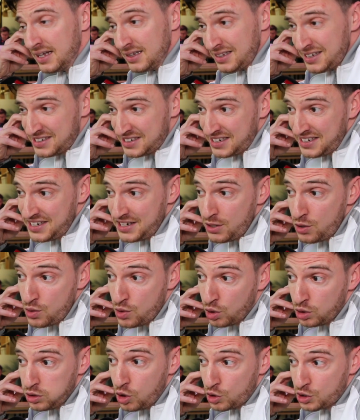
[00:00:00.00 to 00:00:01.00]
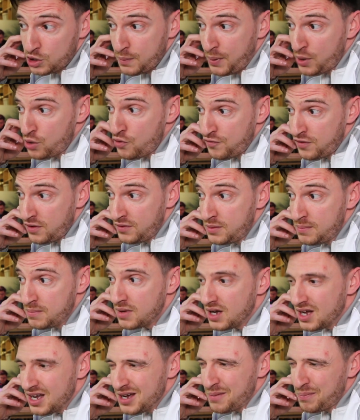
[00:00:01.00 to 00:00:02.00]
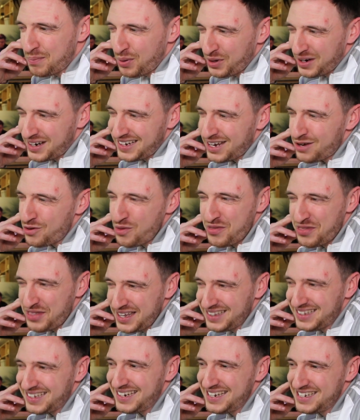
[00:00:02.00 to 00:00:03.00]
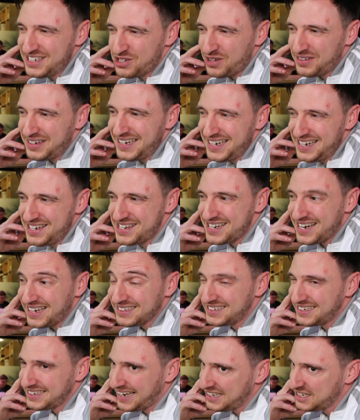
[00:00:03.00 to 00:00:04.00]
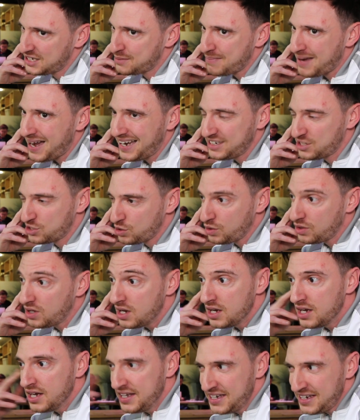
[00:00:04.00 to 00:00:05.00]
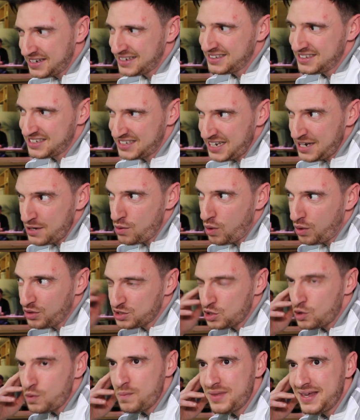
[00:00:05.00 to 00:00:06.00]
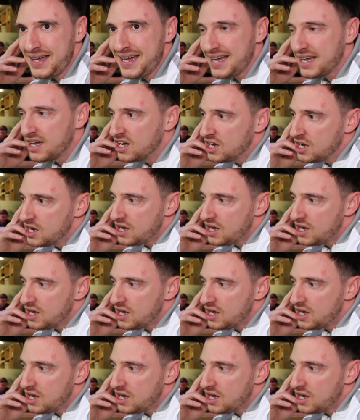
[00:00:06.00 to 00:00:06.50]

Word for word: Listen, you know, good luck to both of them but I don't think that he's got any chance against my son. You can see what's up there.